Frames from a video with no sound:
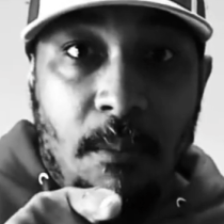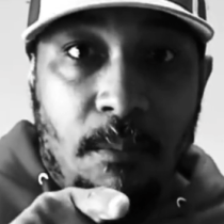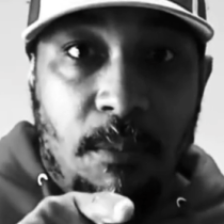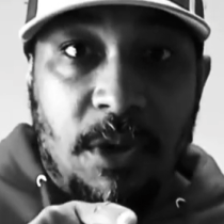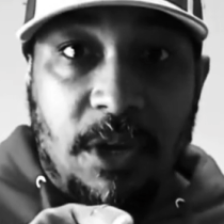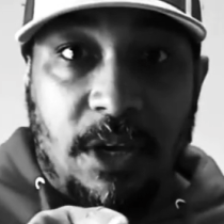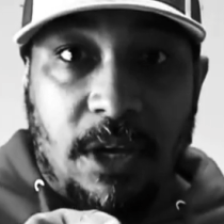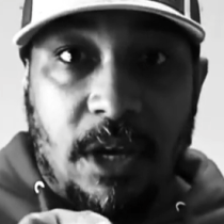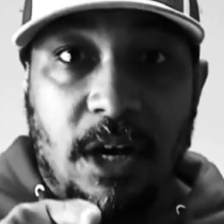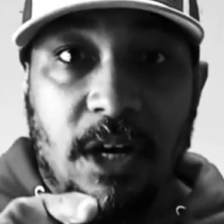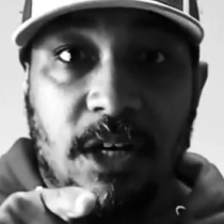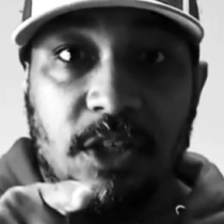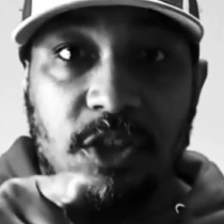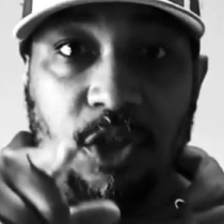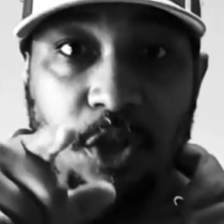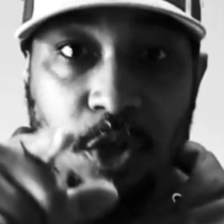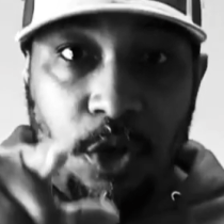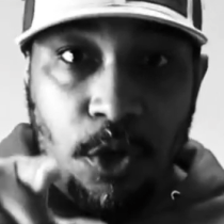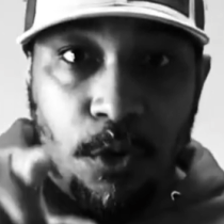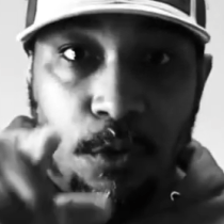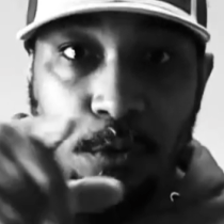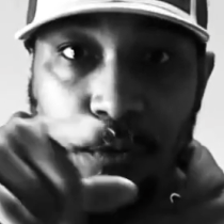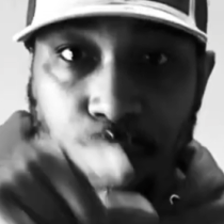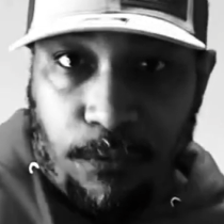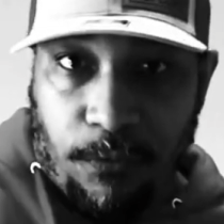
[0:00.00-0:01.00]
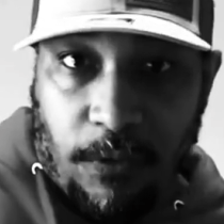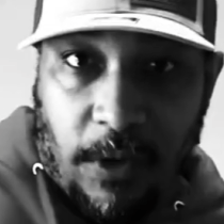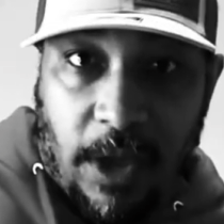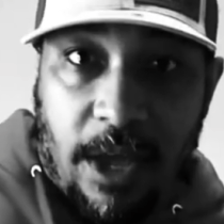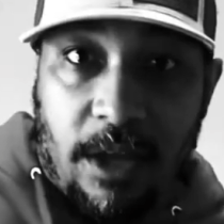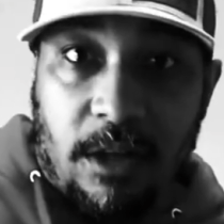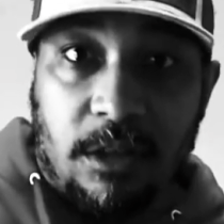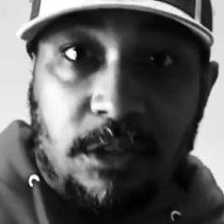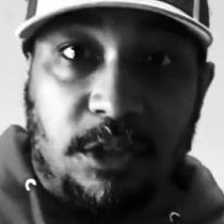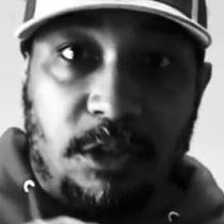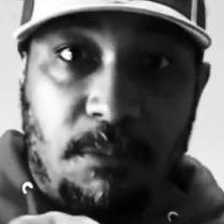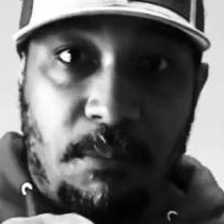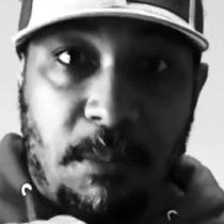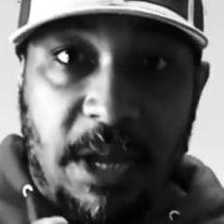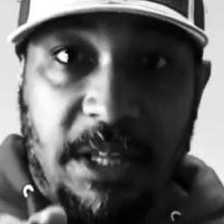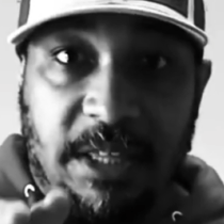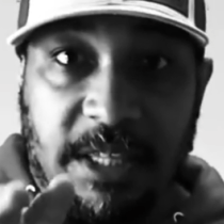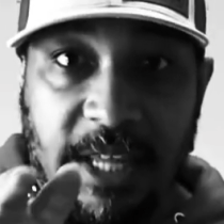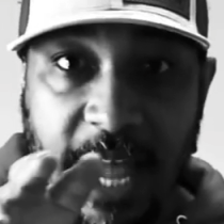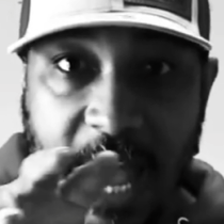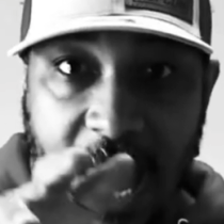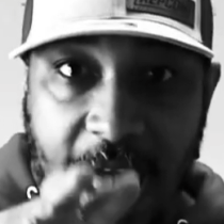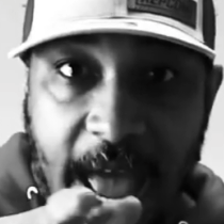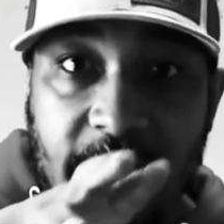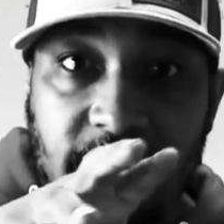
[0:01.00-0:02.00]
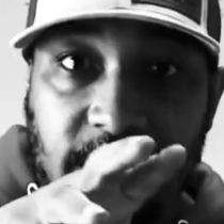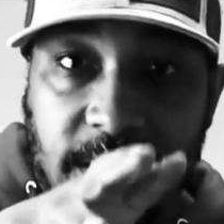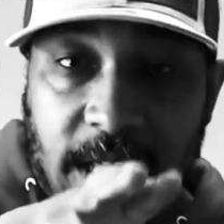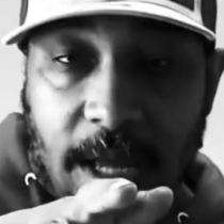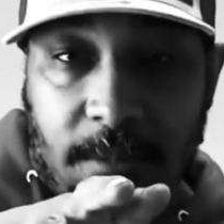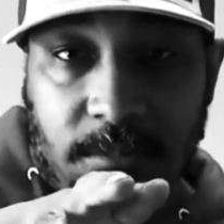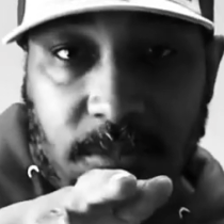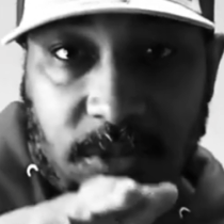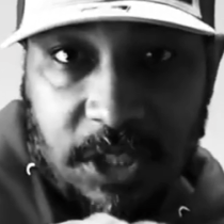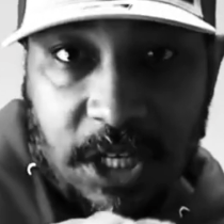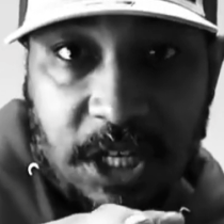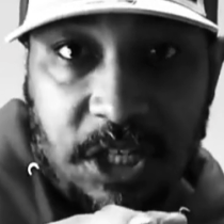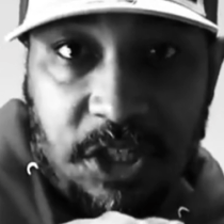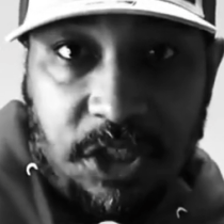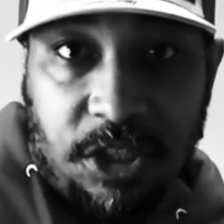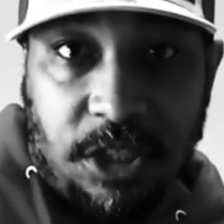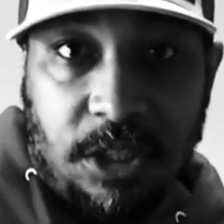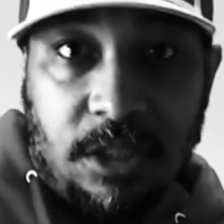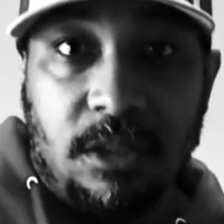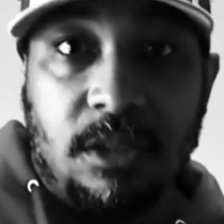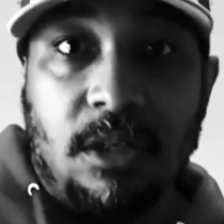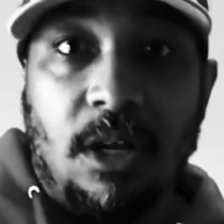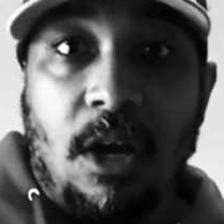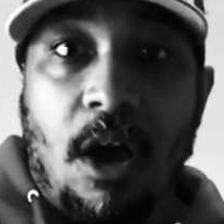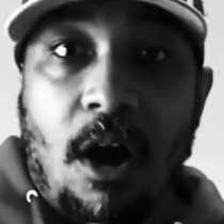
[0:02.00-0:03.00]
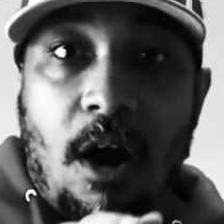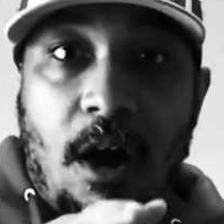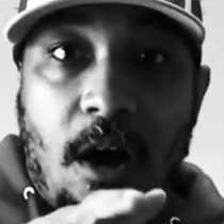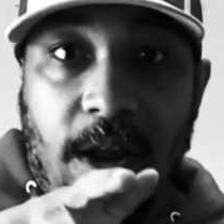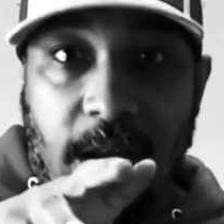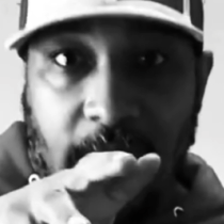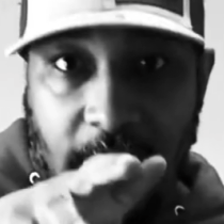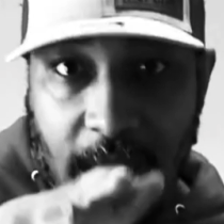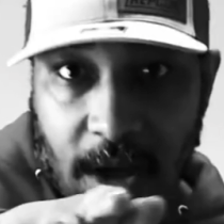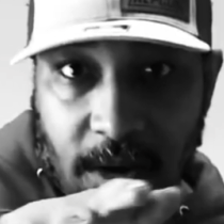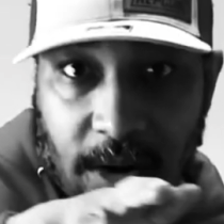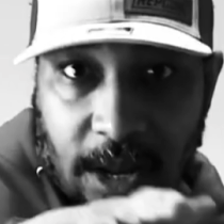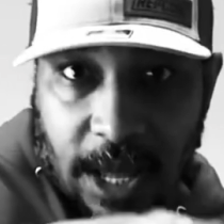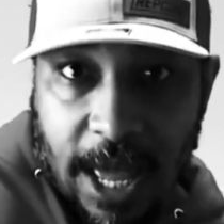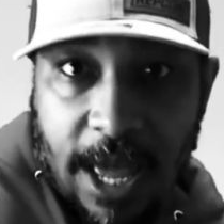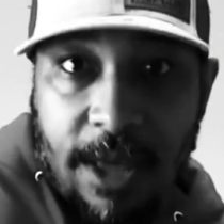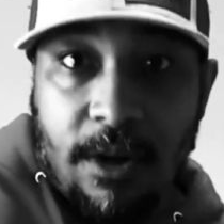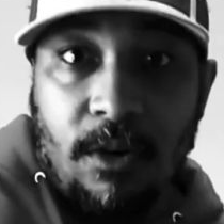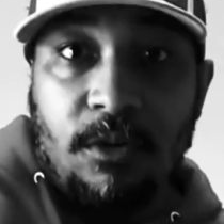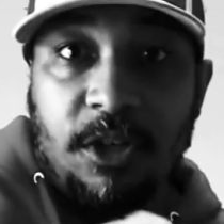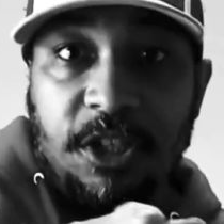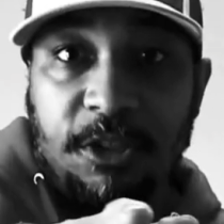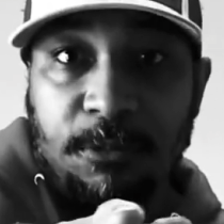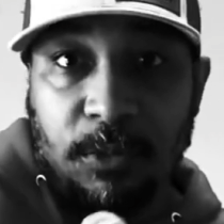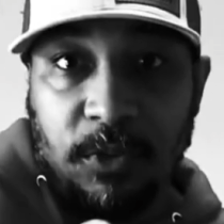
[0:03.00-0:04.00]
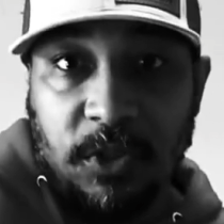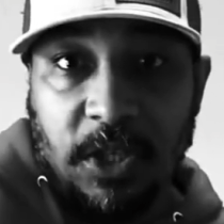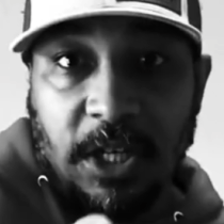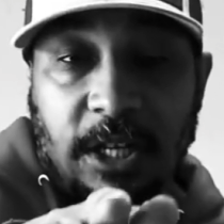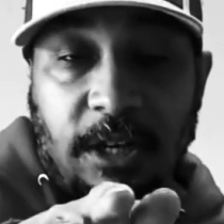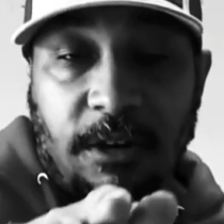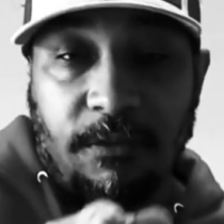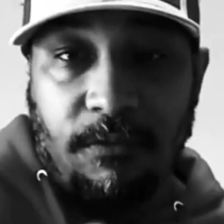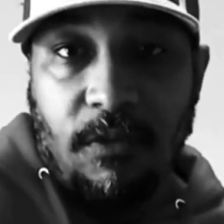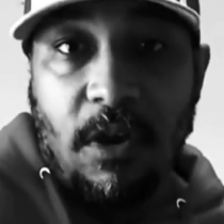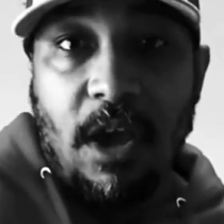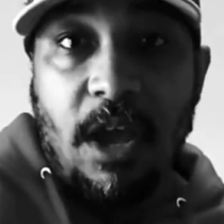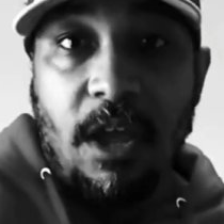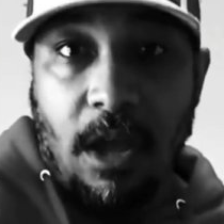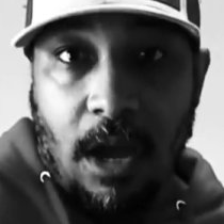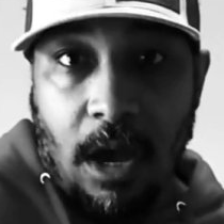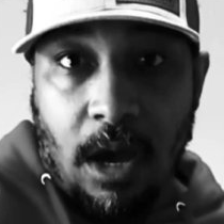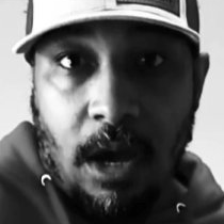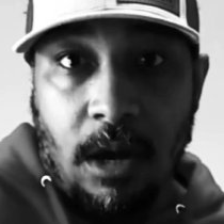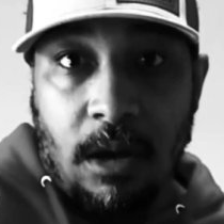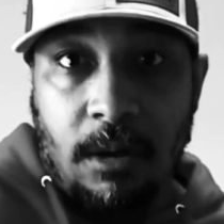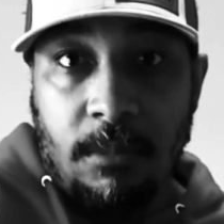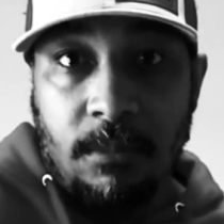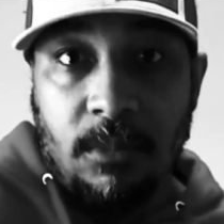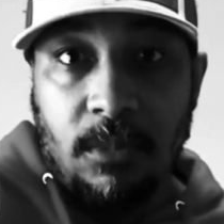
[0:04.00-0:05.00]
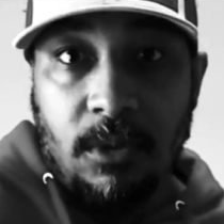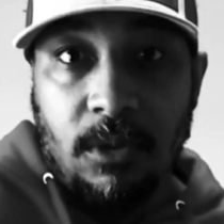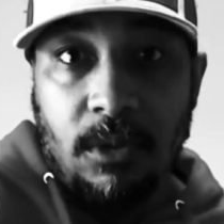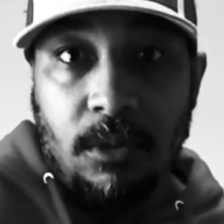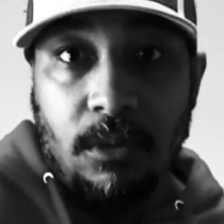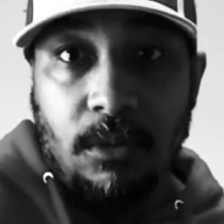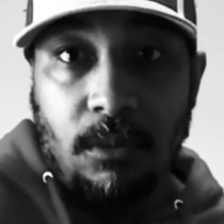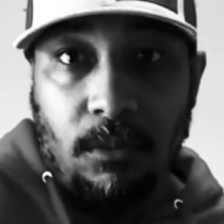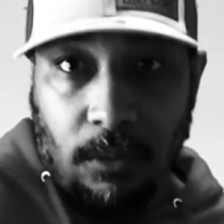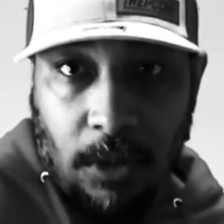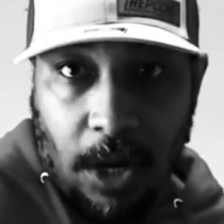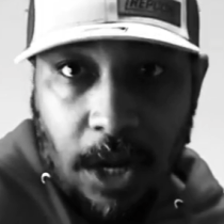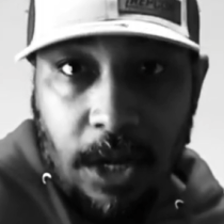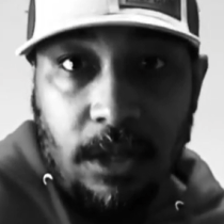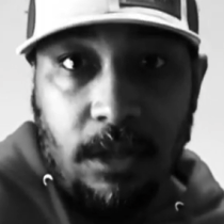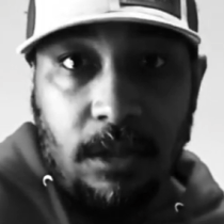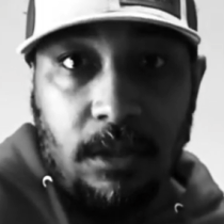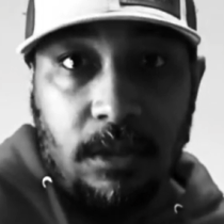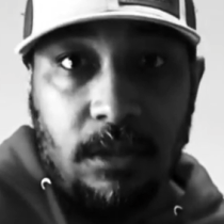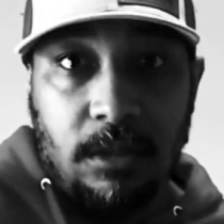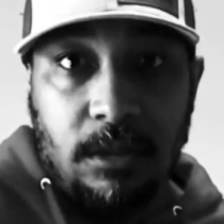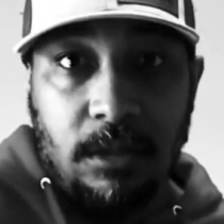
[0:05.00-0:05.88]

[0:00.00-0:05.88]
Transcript: because you failed to make the adaptation on how to handle this particular firearm, right?